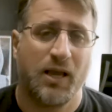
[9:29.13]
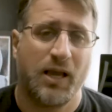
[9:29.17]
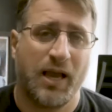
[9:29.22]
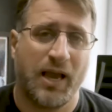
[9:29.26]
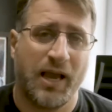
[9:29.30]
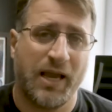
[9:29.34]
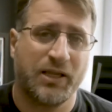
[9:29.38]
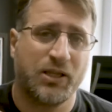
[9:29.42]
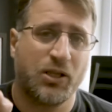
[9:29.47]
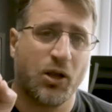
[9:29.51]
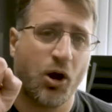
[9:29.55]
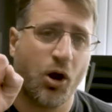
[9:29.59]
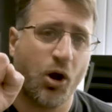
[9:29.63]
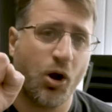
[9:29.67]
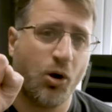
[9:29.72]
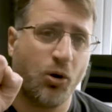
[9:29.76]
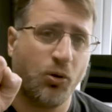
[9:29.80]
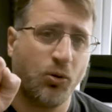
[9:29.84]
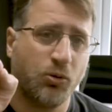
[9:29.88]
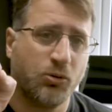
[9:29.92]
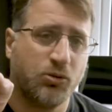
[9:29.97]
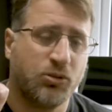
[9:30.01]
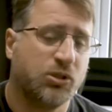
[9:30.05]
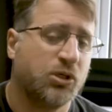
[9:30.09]
And
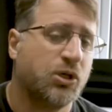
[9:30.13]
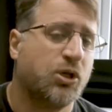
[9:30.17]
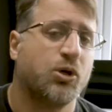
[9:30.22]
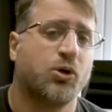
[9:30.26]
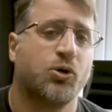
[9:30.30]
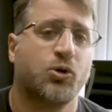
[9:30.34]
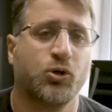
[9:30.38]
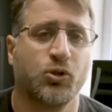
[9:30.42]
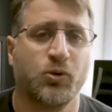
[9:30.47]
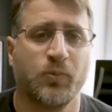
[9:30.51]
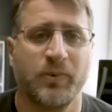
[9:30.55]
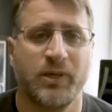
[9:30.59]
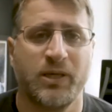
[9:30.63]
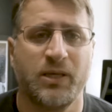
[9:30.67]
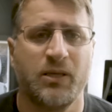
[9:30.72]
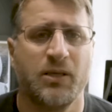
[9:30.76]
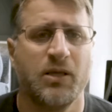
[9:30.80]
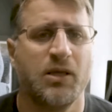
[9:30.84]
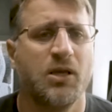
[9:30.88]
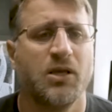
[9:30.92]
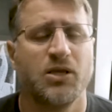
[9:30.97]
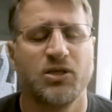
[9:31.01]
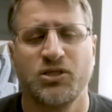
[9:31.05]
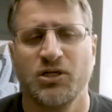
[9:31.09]
hold could mean
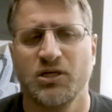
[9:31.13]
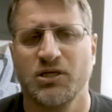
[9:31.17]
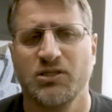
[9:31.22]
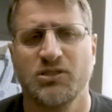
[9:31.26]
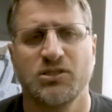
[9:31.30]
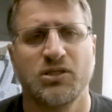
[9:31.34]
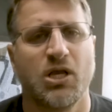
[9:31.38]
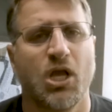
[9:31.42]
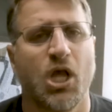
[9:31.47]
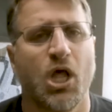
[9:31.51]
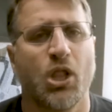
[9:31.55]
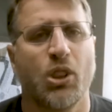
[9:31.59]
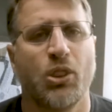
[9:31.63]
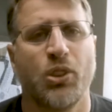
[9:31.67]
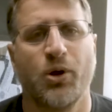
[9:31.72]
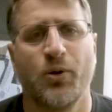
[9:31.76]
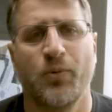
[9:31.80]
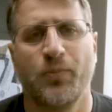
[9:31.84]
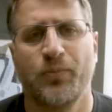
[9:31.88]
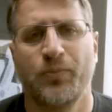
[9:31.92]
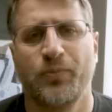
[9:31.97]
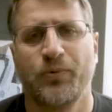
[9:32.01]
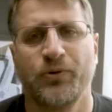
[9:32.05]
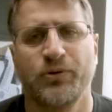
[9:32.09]
just
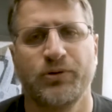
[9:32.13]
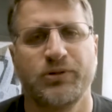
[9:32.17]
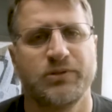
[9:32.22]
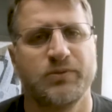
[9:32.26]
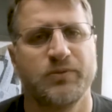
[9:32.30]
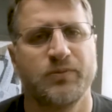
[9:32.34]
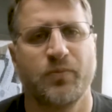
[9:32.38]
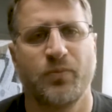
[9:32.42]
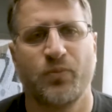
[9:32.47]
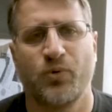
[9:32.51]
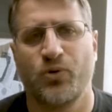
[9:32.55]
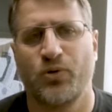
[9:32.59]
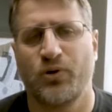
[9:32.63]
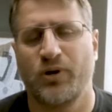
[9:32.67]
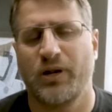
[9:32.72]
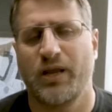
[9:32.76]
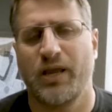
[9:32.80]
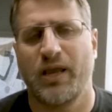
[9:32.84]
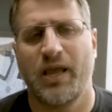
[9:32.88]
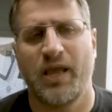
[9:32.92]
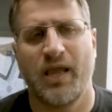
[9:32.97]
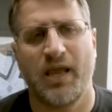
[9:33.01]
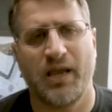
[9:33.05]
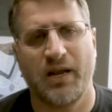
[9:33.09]
don't put more
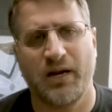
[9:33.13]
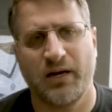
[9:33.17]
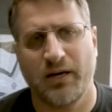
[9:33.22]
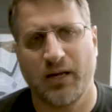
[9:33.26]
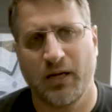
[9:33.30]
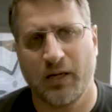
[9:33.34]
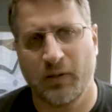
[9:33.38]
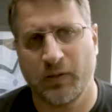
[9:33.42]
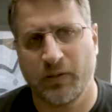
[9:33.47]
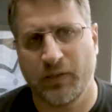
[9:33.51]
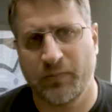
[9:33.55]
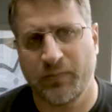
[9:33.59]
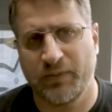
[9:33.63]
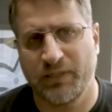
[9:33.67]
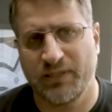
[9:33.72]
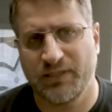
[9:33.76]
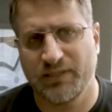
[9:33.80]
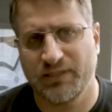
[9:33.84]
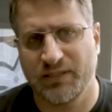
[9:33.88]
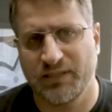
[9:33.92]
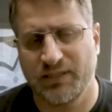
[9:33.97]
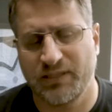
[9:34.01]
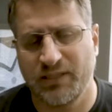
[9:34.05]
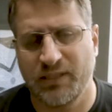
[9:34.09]
air on the
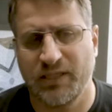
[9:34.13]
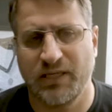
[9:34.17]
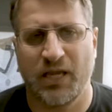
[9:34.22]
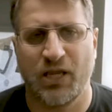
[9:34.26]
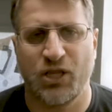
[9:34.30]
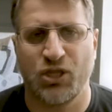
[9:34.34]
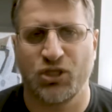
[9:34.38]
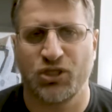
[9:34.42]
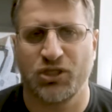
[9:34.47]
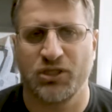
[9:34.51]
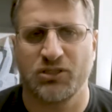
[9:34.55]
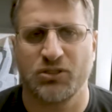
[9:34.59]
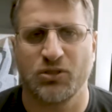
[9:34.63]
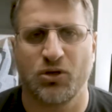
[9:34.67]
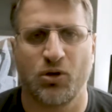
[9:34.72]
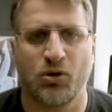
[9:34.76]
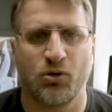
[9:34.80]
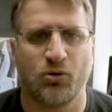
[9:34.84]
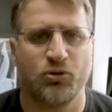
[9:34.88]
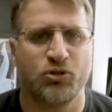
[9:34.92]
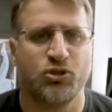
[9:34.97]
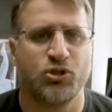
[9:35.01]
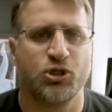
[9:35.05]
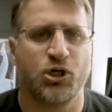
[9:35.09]
BCD and just
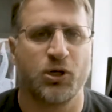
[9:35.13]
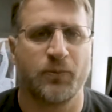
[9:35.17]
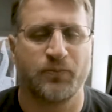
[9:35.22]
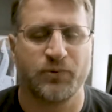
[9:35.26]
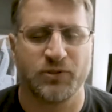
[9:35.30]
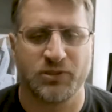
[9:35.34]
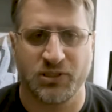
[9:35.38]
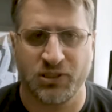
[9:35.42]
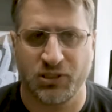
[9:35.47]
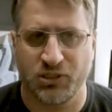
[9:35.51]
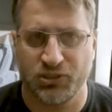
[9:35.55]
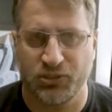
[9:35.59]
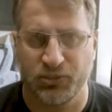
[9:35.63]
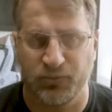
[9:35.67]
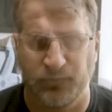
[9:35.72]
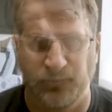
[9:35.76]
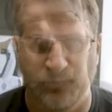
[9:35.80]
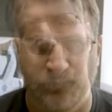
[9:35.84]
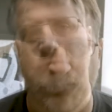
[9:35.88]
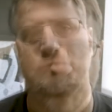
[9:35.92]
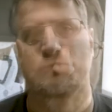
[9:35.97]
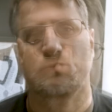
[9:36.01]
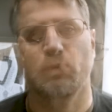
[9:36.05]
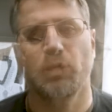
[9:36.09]
hold your position.
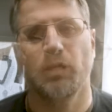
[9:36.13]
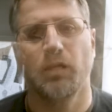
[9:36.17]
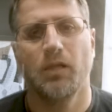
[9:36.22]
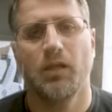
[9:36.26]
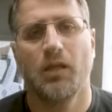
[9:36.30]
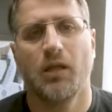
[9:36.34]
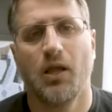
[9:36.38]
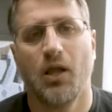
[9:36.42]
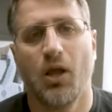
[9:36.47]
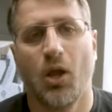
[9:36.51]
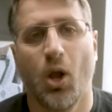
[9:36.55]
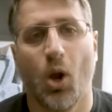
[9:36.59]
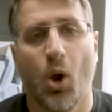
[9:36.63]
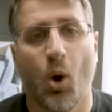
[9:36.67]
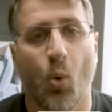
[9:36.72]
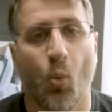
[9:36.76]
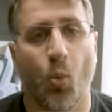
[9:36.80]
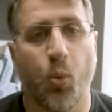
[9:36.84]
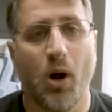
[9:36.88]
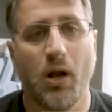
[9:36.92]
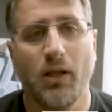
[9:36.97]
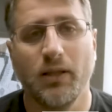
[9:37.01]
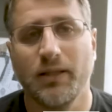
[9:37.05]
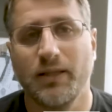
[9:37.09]

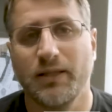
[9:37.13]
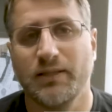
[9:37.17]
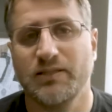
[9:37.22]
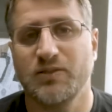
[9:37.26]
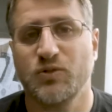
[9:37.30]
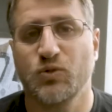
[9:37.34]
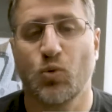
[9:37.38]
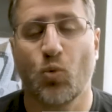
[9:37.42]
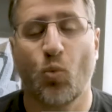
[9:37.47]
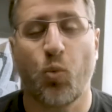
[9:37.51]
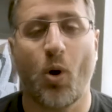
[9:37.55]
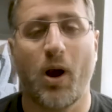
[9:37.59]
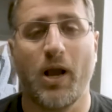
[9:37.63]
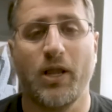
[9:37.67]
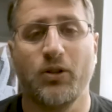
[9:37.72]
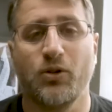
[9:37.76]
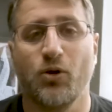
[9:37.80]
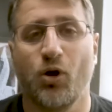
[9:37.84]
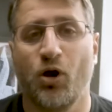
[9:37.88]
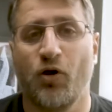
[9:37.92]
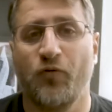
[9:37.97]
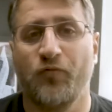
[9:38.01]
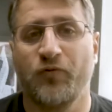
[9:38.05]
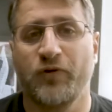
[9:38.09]
One that's quite
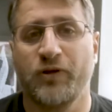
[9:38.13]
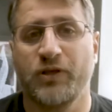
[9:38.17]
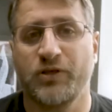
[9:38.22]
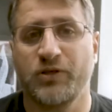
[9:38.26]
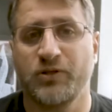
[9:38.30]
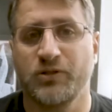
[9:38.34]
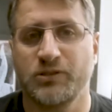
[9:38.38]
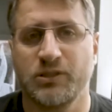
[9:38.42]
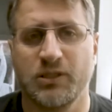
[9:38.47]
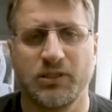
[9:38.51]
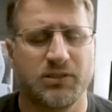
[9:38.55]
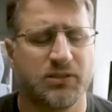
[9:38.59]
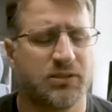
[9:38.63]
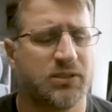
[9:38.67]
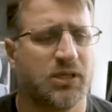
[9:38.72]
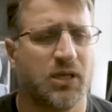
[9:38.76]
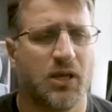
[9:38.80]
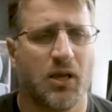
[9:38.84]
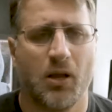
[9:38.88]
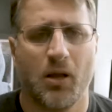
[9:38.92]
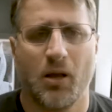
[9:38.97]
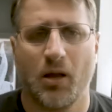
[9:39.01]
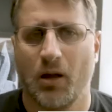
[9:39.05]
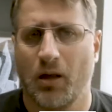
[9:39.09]
often used,
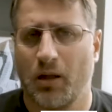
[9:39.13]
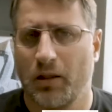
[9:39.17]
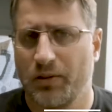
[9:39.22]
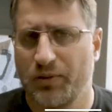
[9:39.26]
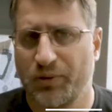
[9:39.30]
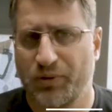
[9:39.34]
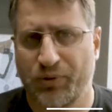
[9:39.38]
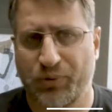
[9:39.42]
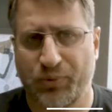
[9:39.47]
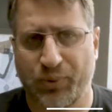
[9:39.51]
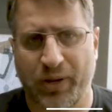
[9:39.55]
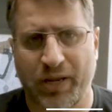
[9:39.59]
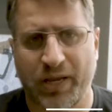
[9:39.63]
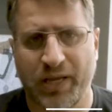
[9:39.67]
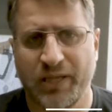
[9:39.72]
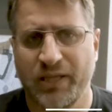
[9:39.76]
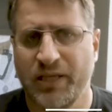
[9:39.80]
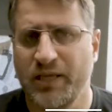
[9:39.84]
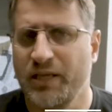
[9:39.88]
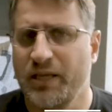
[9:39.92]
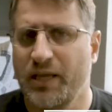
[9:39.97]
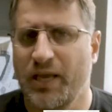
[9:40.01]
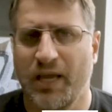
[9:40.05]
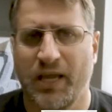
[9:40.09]

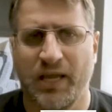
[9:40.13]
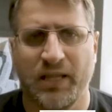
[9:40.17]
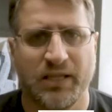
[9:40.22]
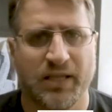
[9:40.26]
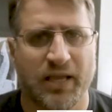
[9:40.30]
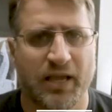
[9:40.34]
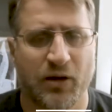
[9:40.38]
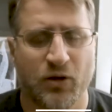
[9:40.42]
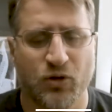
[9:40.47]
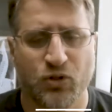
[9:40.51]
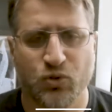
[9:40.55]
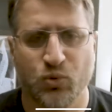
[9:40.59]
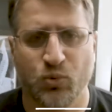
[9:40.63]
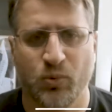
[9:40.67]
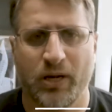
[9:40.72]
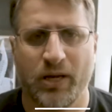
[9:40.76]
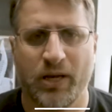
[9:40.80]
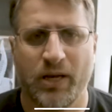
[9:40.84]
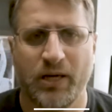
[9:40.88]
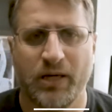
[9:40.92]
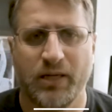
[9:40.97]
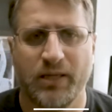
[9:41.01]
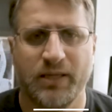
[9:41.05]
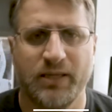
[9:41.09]
training and
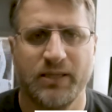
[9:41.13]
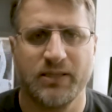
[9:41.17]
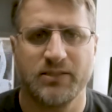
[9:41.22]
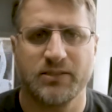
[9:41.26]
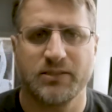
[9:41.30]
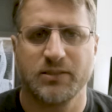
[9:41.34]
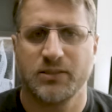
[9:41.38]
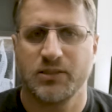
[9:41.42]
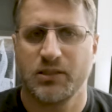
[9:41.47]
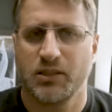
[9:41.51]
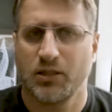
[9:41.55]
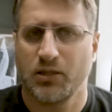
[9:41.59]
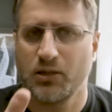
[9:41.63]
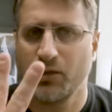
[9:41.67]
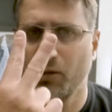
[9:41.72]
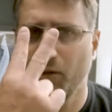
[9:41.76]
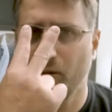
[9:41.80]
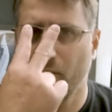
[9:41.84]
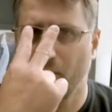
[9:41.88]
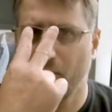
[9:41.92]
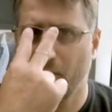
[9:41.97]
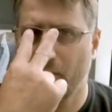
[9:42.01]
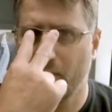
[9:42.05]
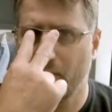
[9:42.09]
elsewhere, is
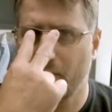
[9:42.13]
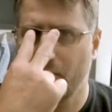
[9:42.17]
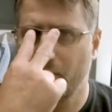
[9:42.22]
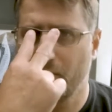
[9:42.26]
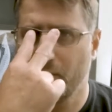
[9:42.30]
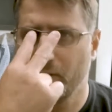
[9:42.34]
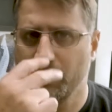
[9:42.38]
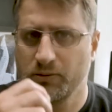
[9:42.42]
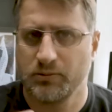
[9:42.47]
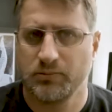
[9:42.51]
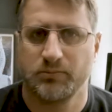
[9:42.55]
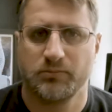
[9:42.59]
look.